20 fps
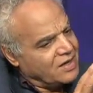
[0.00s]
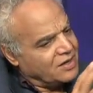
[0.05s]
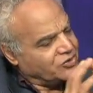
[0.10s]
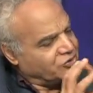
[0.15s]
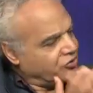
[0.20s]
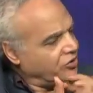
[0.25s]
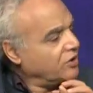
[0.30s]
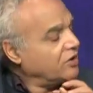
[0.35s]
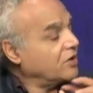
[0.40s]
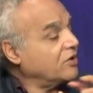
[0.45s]

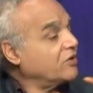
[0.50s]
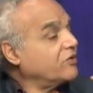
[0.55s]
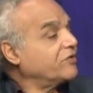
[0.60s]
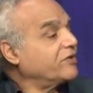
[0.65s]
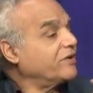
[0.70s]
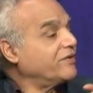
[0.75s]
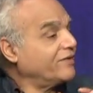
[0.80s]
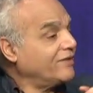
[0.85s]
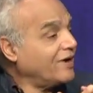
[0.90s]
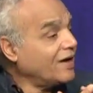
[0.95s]
turn of
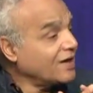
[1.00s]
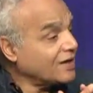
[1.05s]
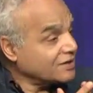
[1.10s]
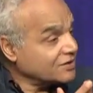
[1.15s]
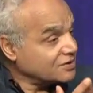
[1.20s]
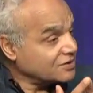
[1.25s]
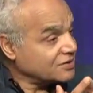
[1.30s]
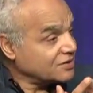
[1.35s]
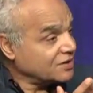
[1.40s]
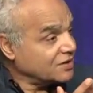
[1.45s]

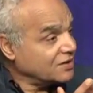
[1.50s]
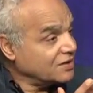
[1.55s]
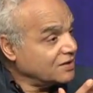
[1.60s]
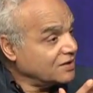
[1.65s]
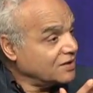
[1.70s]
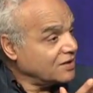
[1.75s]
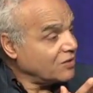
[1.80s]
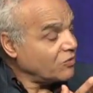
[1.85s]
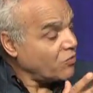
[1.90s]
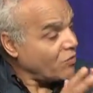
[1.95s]
events
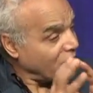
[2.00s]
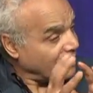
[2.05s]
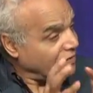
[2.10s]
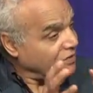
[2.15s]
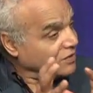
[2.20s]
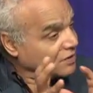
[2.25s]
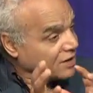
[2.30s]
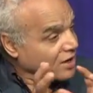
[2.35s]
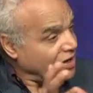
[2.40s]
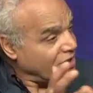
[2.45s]
and
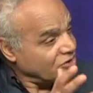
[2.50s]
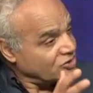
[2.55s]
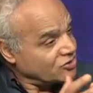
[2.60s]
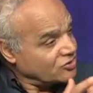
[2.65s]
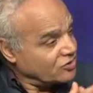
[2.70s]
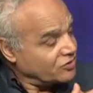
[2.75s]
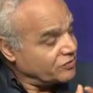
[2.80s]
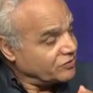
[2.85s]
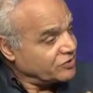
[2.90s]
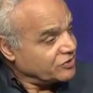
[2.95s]
what the
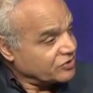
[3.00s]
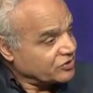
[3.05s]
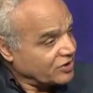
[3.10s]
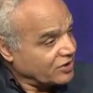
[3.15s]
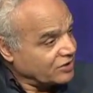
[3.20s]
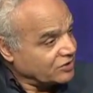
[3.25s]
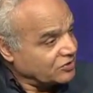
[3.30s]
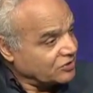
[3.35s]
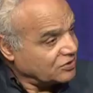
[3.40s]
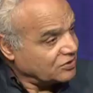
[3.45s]
history of this
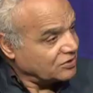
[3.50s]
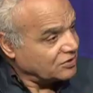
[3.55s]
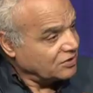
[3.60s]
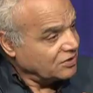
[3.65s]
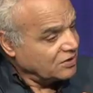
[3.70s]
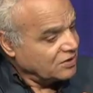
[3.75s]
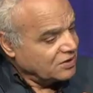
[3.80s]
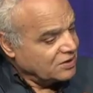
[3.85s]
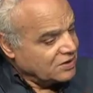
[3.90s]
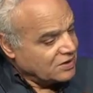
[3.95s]
country.
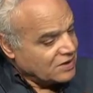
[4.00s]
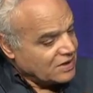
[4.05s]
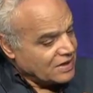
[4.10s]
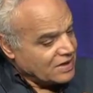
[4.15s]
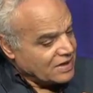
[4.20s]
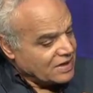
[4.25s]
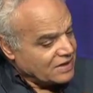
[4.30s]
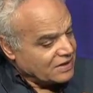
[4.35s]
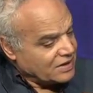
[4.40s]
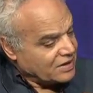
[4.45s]

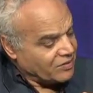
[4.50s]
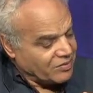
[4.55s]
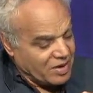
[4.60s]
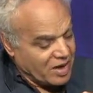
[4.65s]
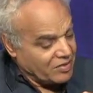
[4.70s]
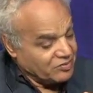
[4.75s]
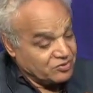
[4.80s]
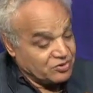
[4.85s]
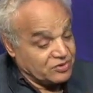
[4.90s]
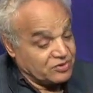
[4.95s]
And
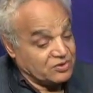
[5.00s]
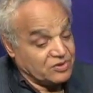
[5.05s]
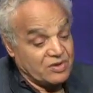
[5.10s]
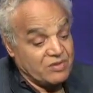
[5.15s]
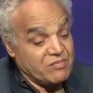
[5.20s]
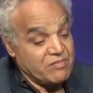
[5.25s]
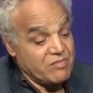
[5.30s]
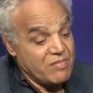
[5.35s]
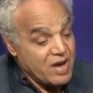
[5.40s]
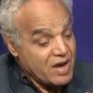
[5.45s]
I'm just
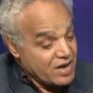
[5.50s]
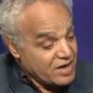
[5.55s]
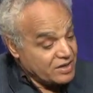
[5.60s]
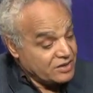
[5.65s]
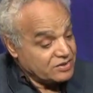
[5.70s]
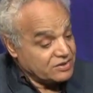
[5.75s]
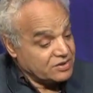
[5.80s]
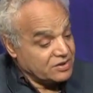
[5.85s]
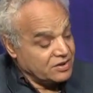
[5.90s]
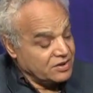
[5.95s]

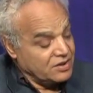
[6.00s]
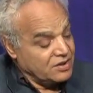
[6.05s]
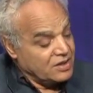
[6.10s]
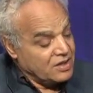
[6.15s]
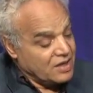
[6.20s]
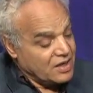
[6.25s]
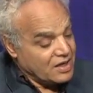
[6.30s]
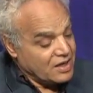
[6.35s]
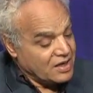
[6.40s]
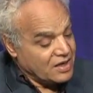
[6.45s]
amazed
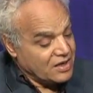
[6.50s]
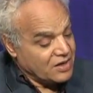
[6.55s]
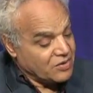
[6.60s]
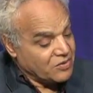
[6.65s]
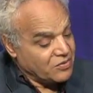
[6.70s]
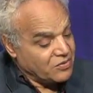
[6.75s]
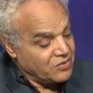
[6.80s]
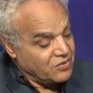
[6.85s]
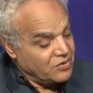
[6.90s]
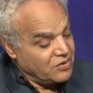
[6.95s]

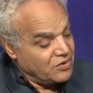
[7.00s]
how